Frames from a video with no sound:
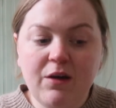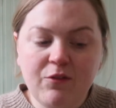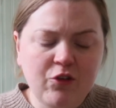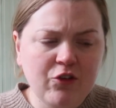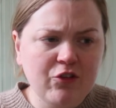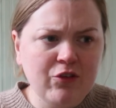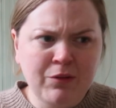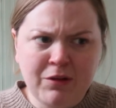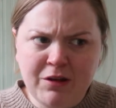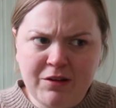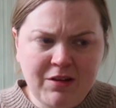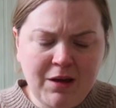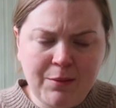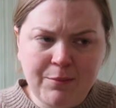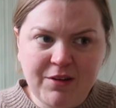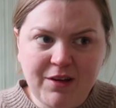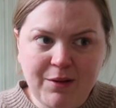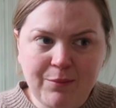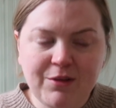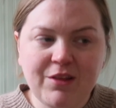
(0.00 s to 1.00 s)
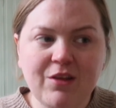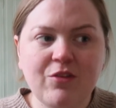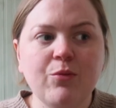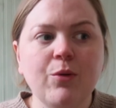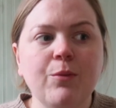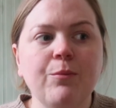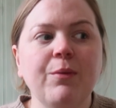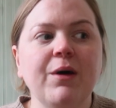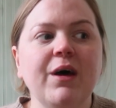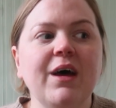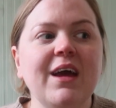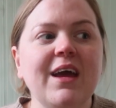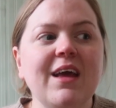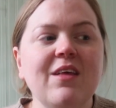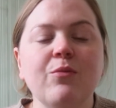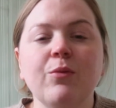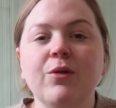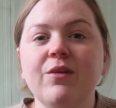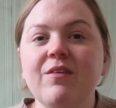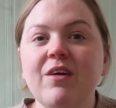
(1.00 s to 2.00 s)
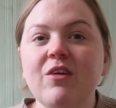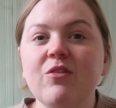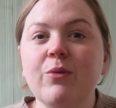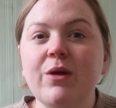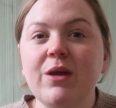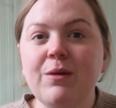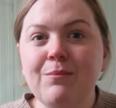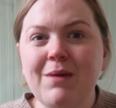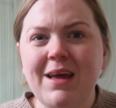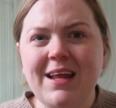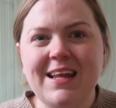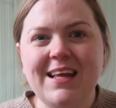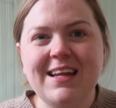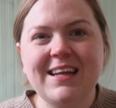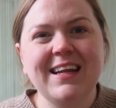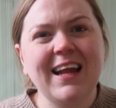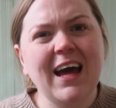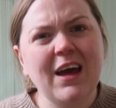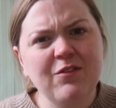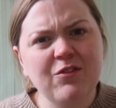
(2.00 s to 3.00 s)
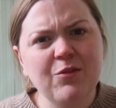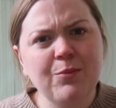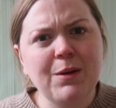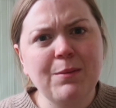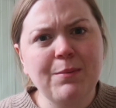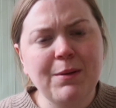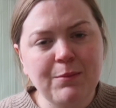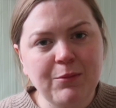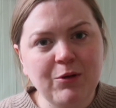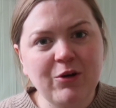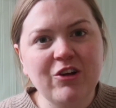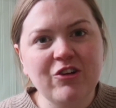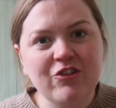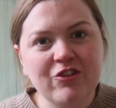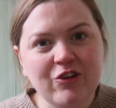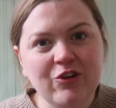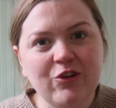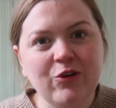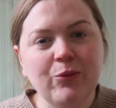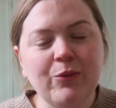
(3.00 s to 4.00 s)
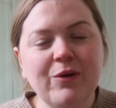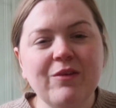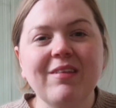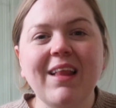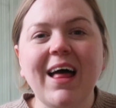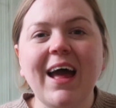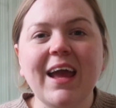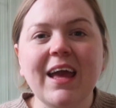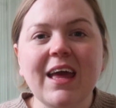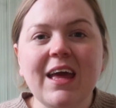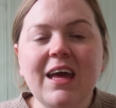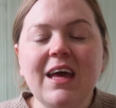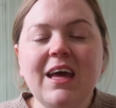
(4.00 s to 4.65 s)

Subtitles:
Of course I'm going to take my time with this one, but it's one of those where you may need a knife to be a bit more integral with like